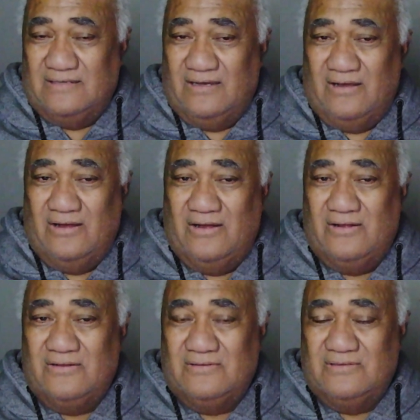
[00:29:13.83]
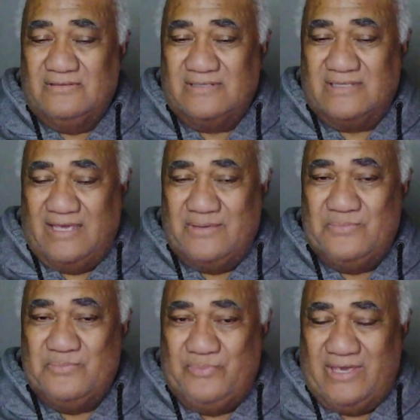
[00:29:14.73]
all
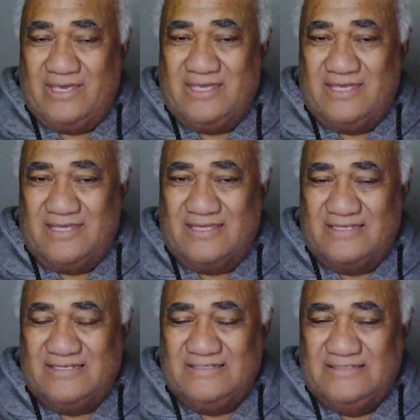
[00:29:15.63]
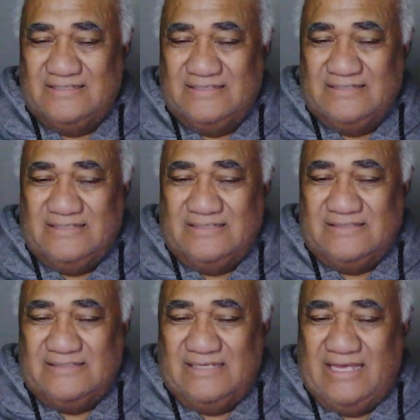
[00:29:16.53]
came back.
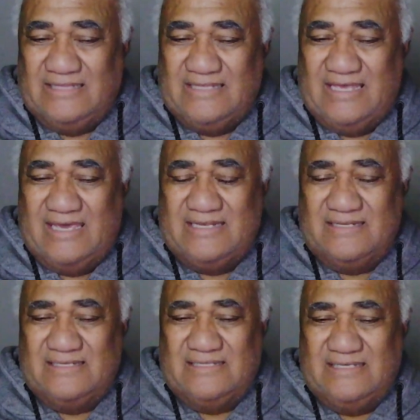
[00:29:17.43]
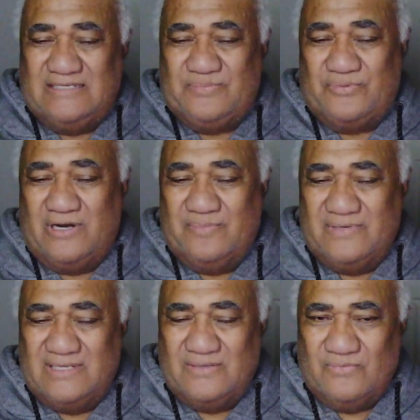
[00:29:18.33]
And that is
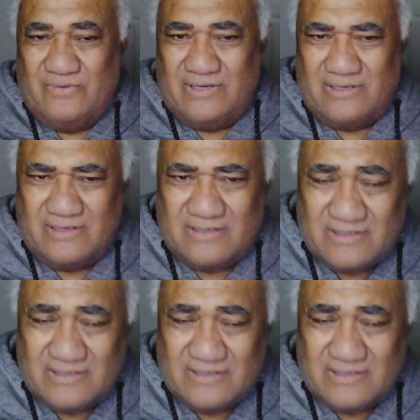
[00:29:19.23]
probably where